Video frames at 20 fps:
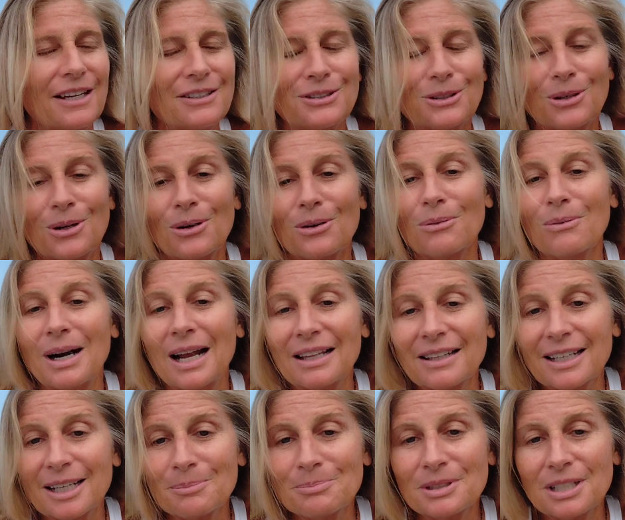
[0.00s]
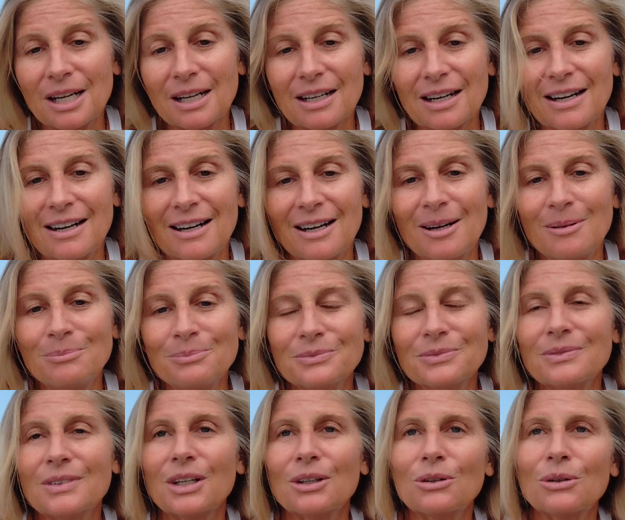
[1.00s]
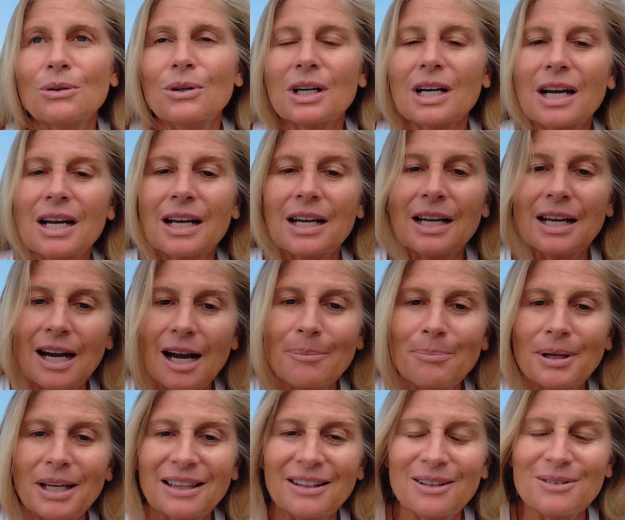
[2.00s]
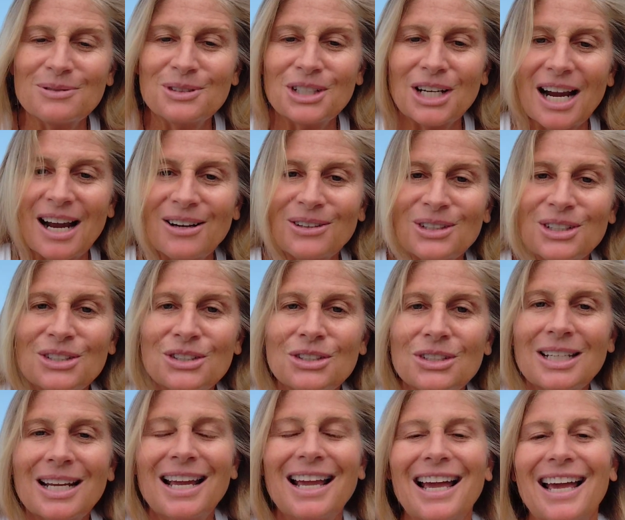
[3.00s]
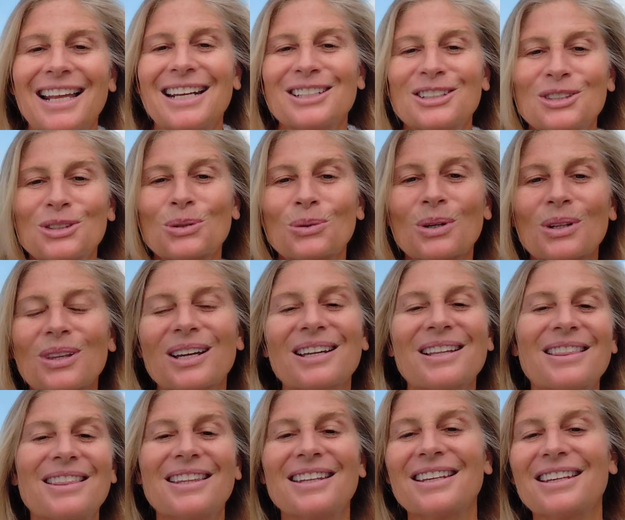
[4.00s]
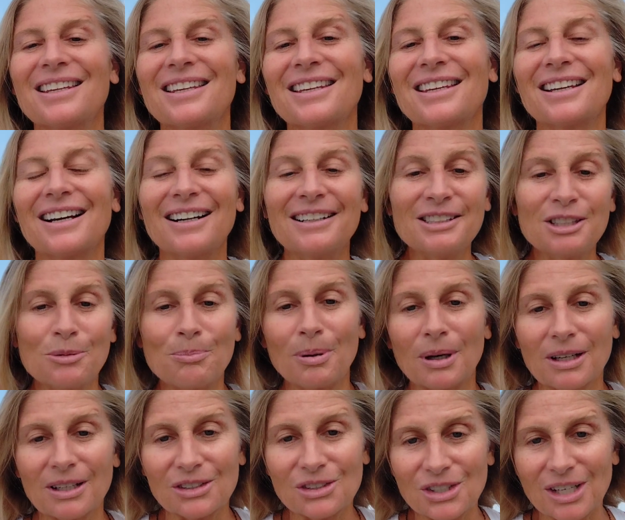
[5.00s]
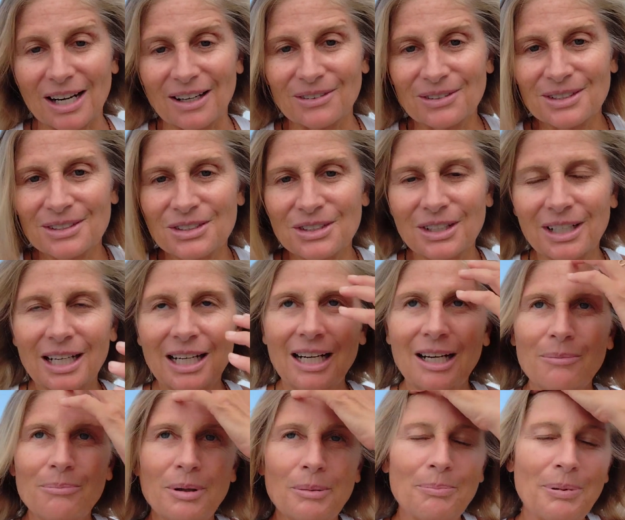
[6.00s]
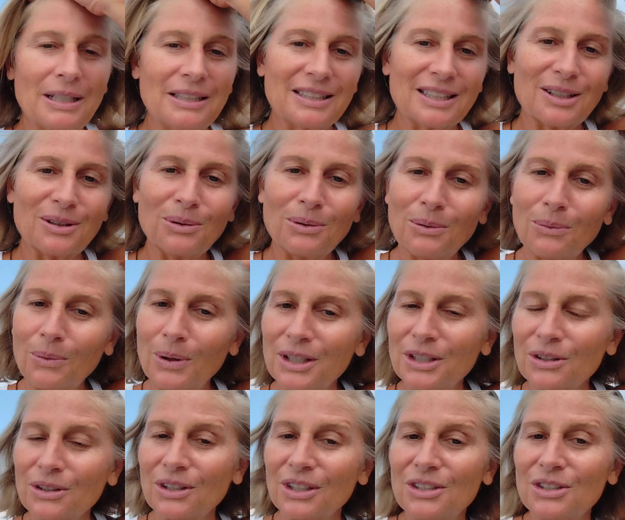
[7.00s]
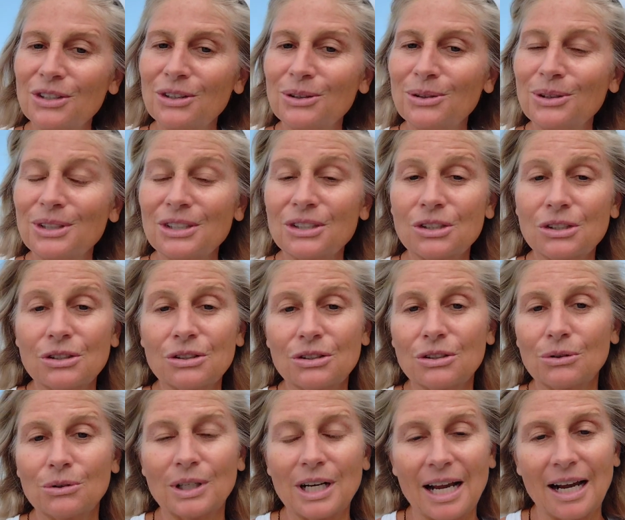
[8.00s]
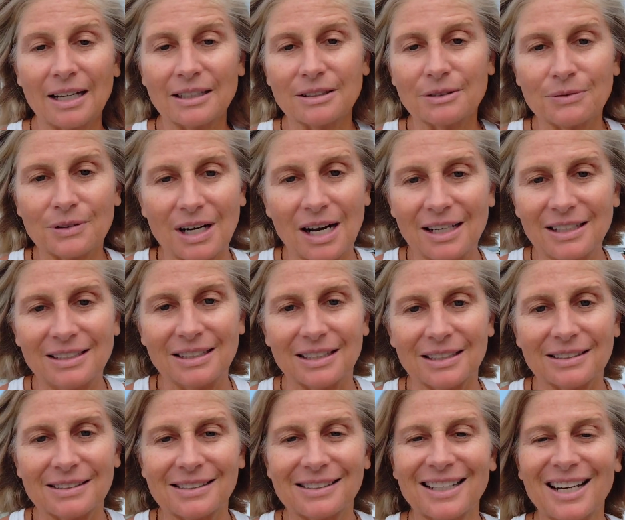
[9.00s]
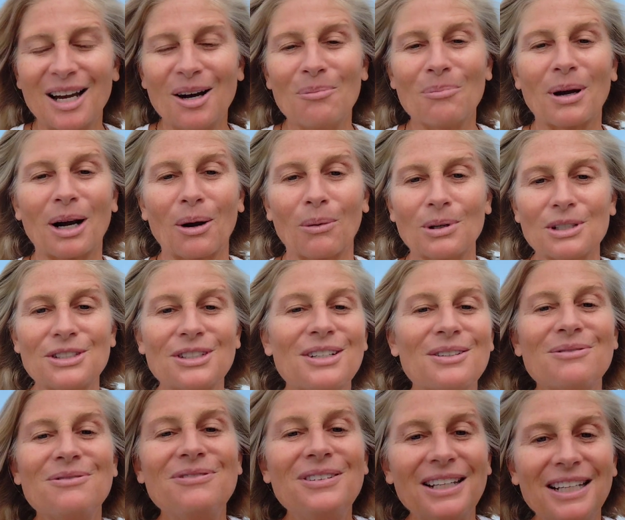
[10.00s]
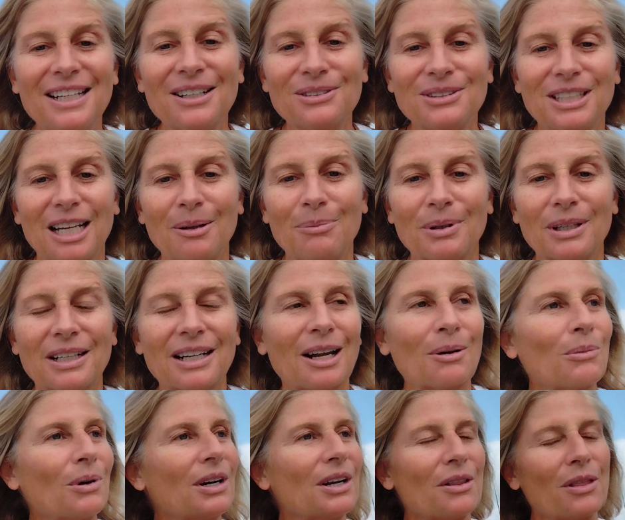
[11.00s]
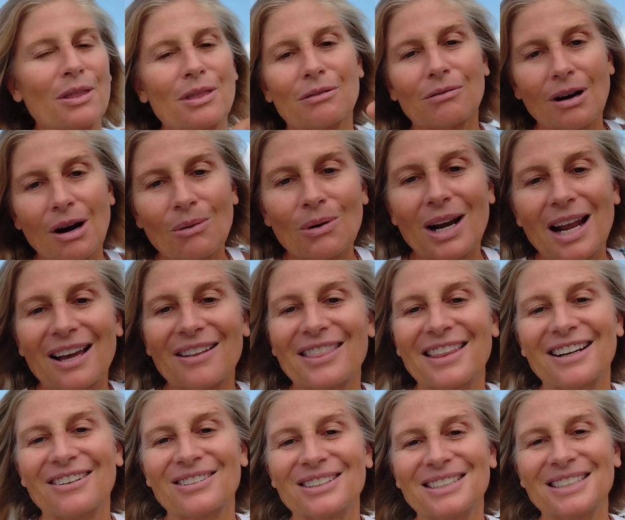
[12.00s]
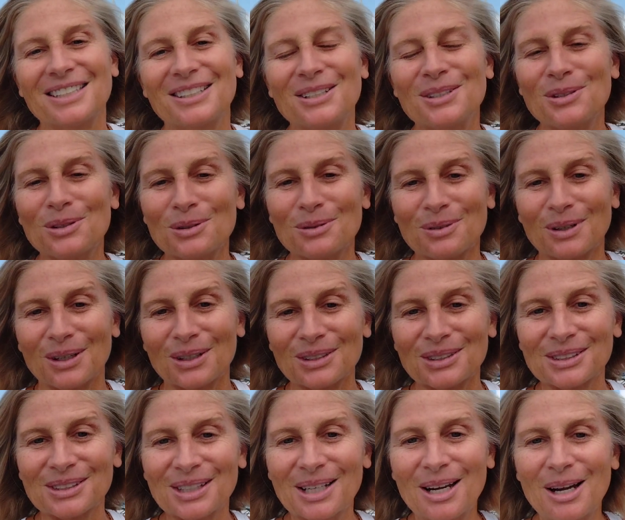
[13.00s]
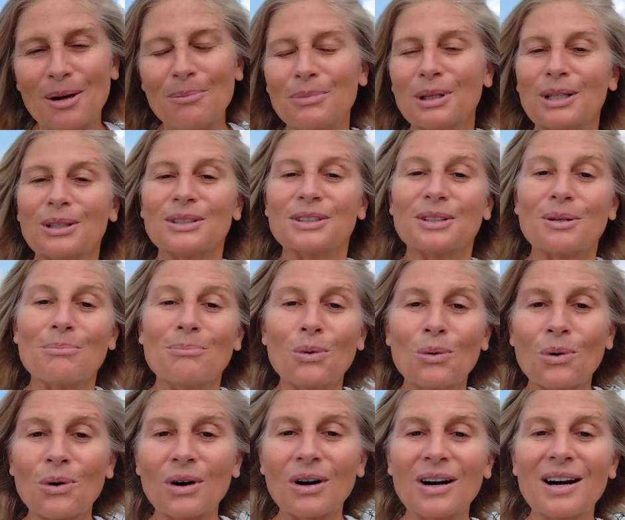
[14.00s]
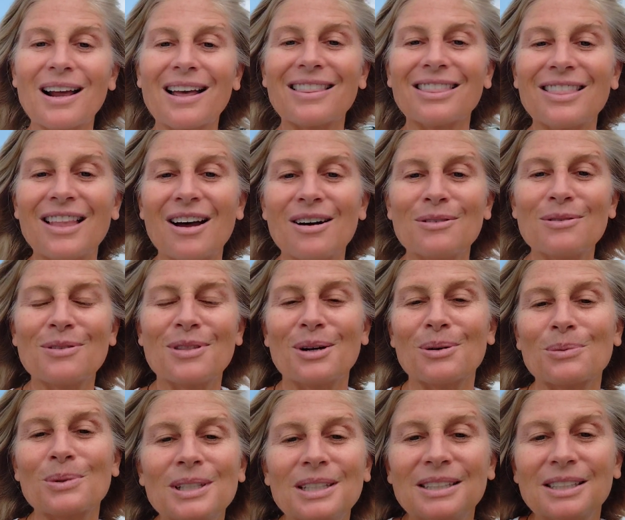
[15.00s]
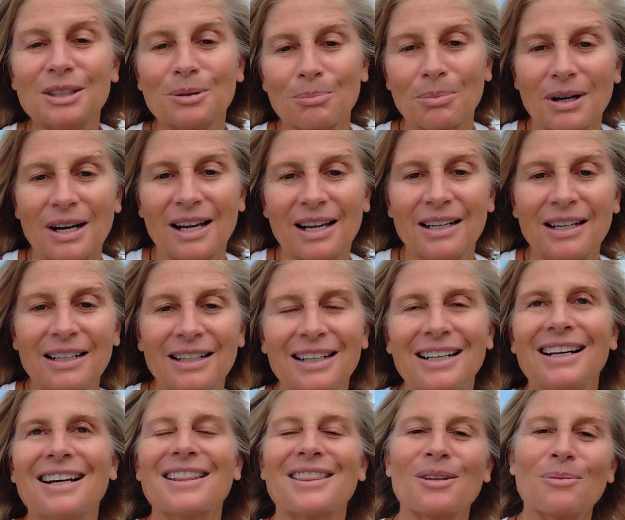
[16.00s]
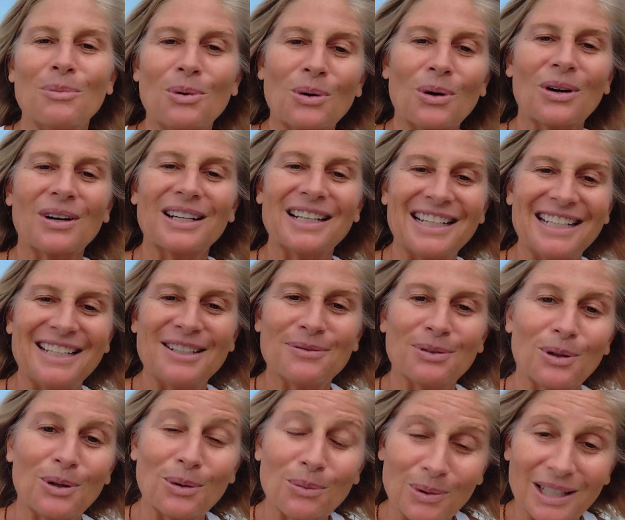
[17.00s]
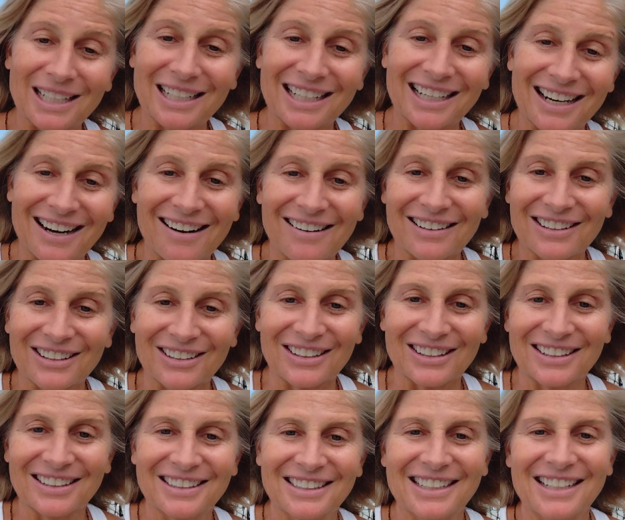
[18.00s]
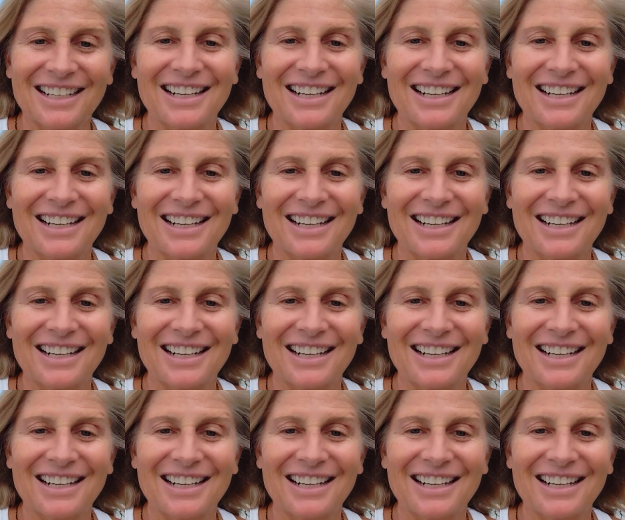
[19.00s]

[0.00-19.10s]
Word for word: So go to rallyup.com, go to Agape Love Challenge, and it's sort of like the Ice Bucket Challenge. But basically, what you're going to do is just do an act of kindness. But I want you to videotape it, and I want to throw it out there into the universe because the more love that we spread, the more evil we can conquer.